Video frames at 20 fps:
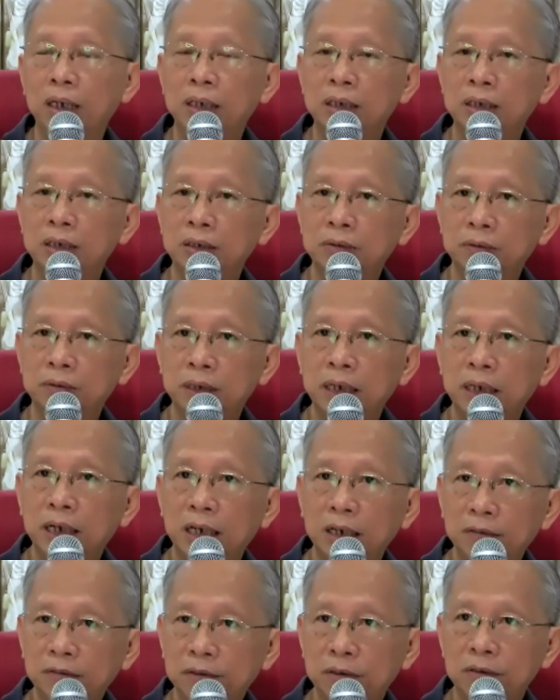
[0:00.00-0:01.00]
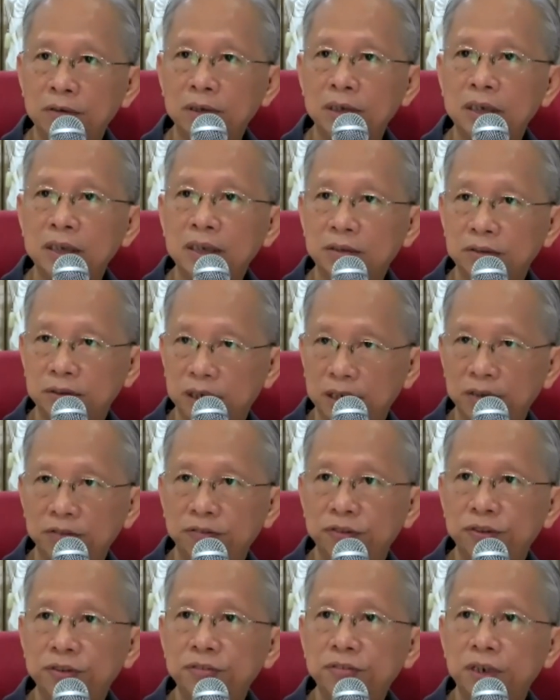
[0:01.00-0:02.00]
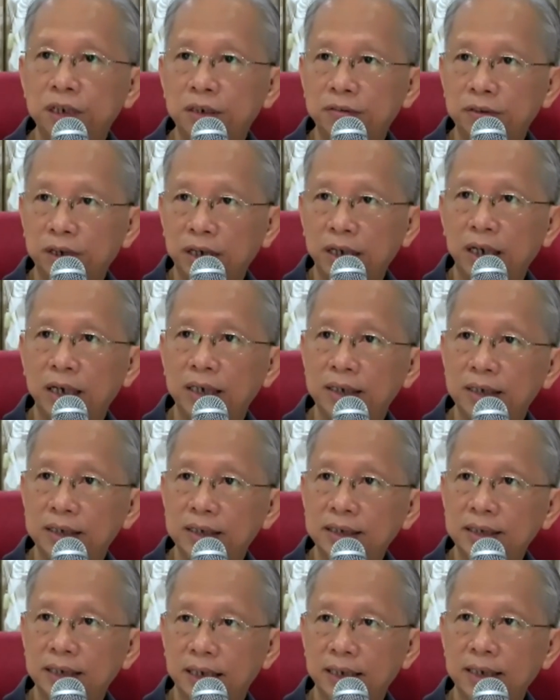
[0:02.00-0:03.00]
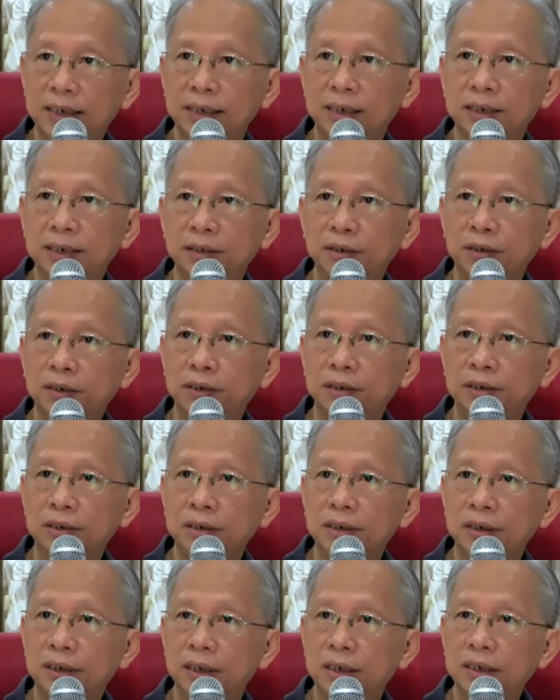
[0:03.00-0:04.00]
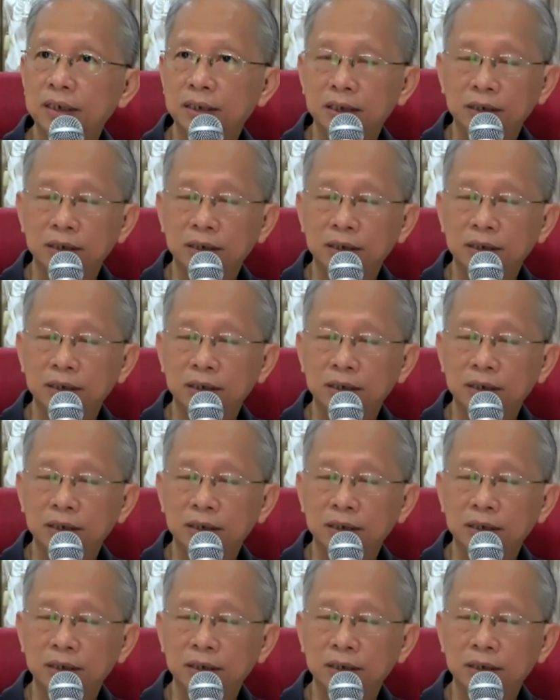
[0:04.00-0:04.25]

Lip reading: you will have all this right view and right understanding. Yeah?